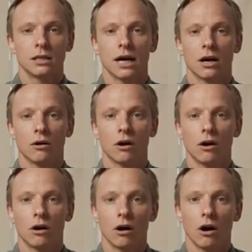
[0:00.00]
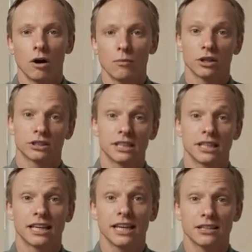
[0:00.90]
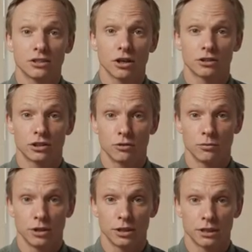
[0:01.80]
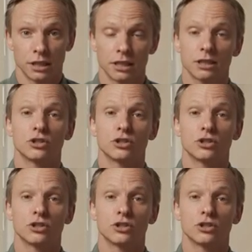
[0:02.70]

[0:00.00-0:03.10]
Now, I'm asking the Kickstarter community